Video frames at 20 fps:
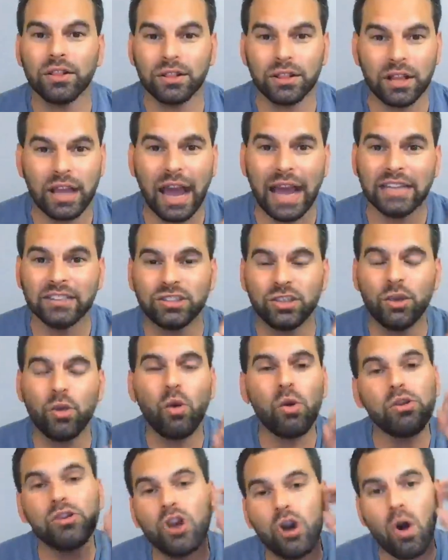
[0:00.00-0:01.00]
guys, you
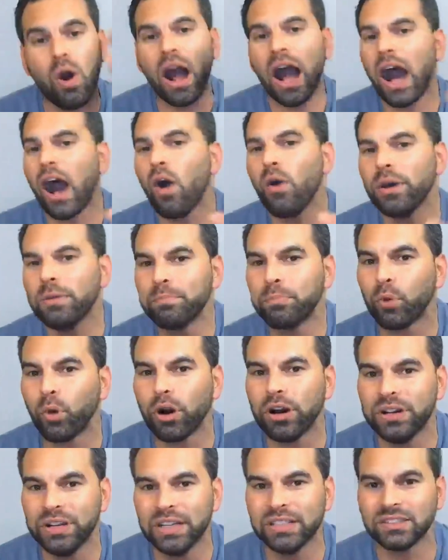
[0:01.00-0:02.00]
don't know how
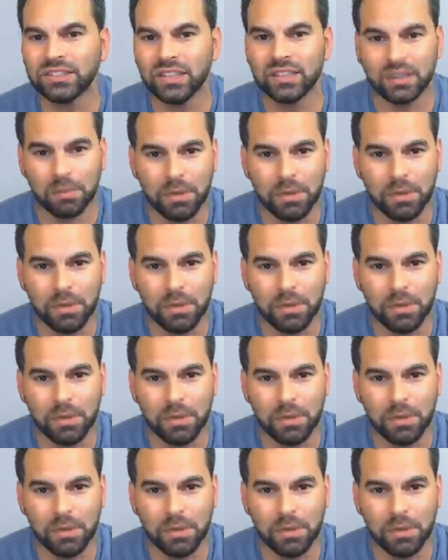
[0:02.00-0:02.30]
important this is.